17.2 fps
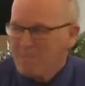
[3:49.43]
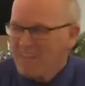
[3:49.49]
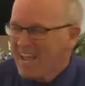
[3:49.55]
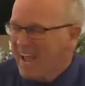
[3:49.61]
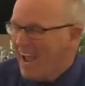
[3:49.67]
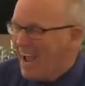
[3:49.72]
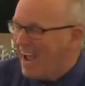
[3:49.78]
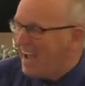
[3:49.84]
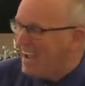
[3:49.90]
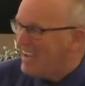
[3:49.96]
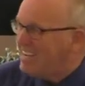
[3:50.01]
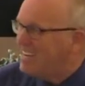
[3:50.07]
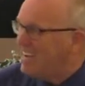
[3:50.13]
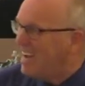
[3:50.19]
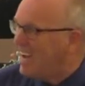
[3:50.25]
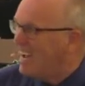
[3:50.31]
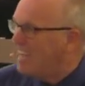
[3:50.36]

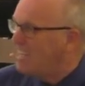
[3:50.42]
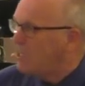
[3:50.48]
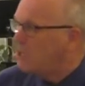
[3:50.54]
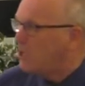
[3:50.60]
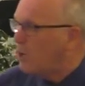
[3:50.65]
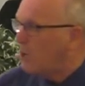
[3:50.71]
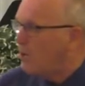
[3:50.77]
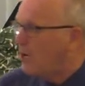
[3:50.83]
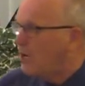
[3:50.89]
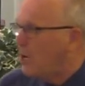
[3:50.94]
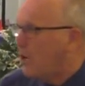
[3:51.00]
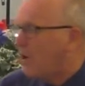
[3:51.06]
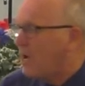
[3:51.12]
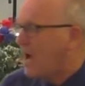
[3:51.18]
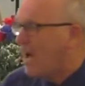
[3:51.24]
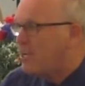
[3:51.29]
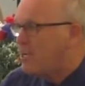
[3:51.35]
And so,
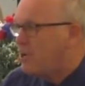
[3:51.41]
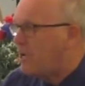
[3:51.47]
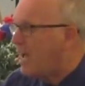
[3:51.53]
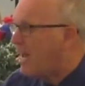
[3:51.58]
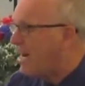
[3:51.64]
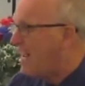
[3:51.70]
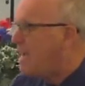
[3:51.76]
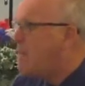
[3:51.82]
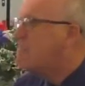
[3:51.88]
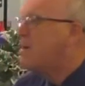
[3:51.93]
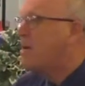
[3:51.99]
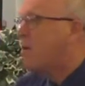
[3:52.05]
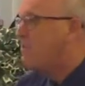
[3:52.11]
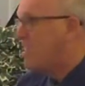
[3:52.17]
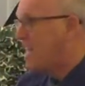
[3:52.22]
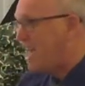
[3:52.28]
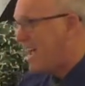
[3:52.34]
God, you got to hit me
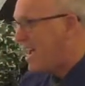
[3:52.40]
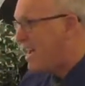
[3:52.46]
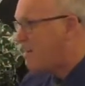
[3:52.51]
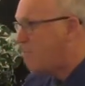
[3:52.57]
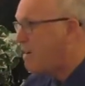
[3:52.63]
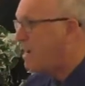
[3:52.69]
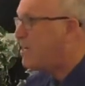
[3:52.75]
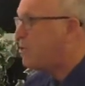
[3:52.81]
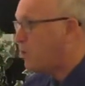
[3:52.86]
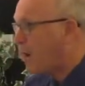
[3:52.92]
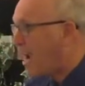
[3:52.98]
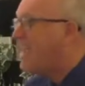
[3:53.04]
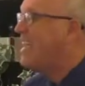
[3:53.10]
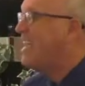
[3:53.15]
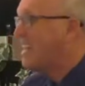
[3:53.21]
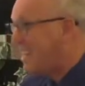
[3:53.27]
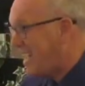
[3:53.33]
over the head and make sure I
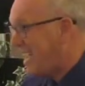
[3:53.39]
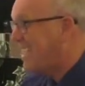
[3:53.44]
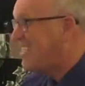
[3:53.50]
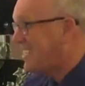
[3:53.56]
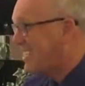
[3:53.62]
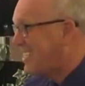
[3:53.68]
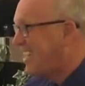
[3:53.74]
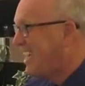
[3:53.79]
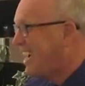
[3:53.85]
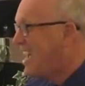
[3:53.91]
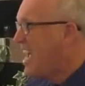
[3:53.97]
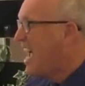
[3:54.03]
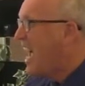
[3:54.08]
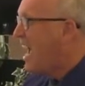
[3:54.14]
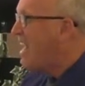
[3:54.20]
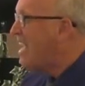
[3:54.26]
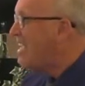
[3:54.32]
get this.
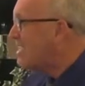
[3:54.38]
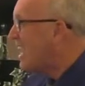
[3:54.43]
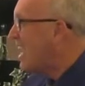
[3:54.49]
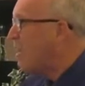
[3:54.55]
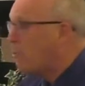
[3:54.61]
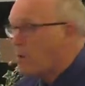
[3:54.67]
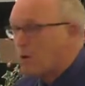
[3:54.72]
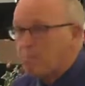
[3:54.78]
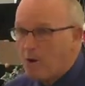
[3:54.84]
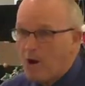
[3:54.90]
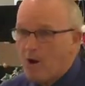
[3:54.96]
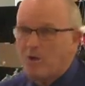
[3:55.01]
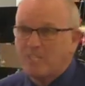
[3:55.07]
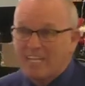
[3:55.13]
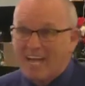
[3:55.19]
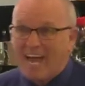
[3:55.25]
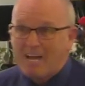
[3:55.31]
And that's kind of where
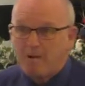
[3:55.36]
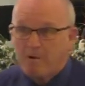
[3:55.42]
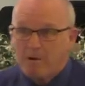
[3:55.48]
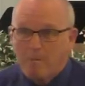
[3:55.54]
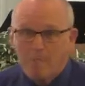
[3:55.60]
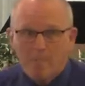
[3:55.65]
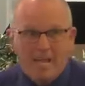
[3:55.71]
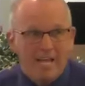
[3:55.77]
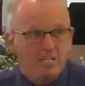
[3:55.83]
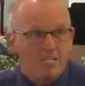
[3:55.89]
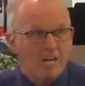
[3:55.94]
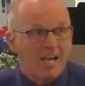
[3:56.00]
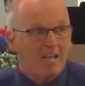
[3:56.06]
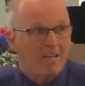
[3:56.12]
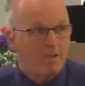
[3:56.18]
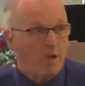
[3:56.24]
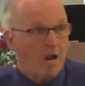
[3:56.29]
Paul's at. He's
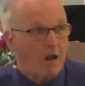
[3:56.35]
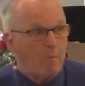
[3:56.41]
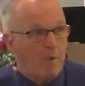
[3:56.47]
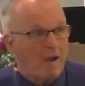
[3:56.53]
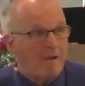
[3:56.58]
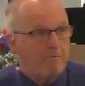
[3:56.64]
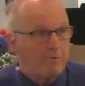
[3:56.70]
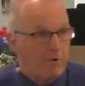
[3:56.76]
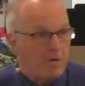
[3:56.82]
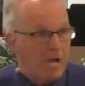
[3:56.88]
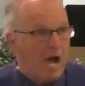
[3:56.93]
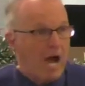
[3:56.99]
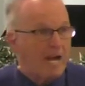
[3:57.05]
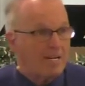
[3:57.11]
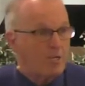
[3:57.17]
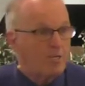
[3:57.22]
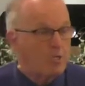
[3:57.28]
like, I'm waiting for
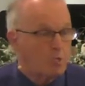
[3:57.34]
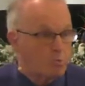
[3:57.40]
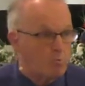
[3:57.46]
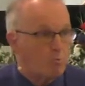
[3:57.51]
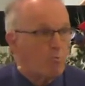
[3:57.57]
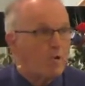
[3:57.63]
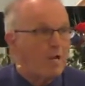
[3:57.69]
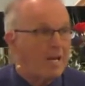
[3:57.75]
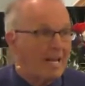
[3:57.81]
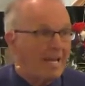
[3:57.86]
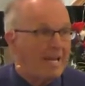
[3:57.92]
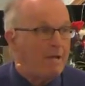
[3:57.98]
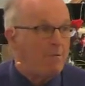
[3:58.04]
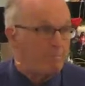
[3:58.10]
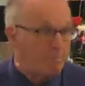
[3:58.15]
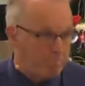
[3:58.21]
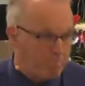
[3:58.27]
God to just
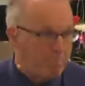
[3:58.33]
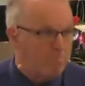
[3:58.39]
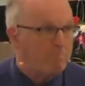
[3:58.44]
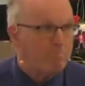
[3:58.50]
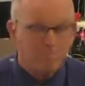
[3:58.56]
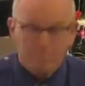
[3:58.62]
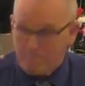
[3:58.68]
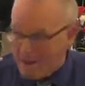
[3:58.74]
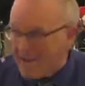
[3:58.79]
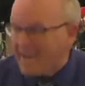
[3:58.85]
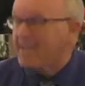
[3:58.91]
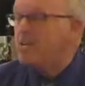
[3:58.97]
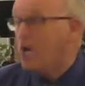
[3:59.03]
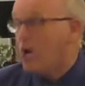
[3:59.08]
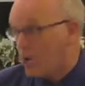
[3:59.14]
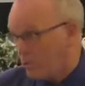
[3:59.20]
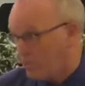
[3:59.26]
really make it
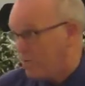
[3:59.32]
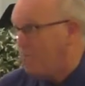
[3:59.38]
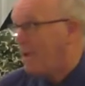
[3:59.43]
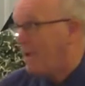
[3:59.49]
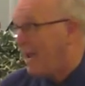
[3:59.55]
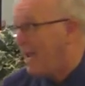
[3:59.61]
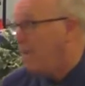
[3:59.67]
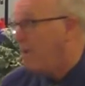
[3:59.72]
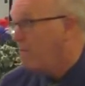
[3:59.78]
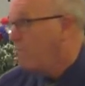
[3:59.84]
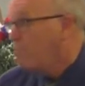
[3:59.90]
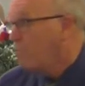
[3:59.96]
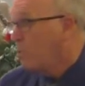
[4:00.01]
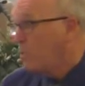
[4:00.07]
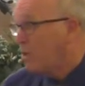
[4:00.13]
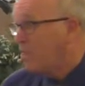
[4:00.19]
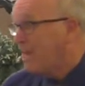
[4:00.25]
known to me
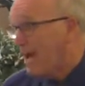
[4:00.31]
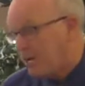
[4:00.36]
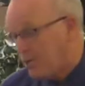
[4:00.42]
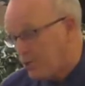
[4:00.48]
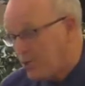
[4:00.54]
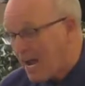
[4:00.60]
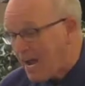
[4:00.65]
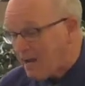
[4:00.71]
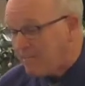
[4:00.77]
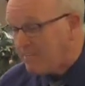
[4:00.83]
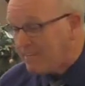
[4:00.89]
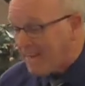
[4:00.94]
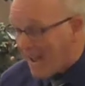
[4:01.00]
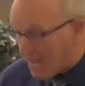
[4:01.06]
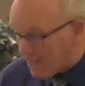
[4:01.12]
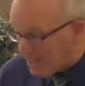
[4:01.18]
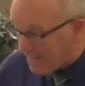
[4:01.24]
without a shadow of a
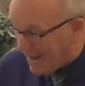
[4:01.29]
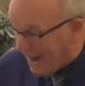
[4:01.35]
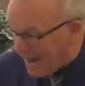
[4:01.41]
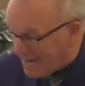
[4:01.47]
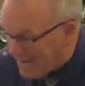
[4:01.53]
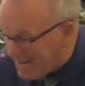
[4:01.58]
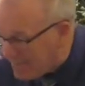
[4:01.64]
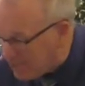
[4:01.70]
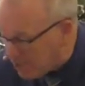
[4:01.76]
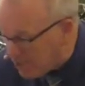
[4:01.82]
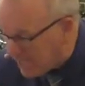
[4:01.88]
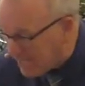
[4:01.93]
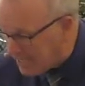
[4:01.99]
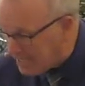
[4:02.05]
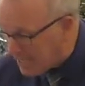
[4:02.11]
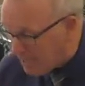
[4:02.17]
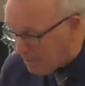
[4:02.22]
doubt that I need to
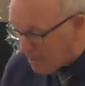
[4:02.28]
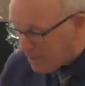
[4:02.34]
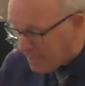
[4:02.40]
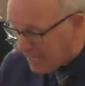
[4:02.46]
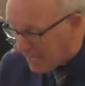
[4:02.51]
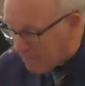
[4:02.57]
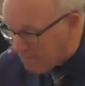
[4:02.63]
send Timothy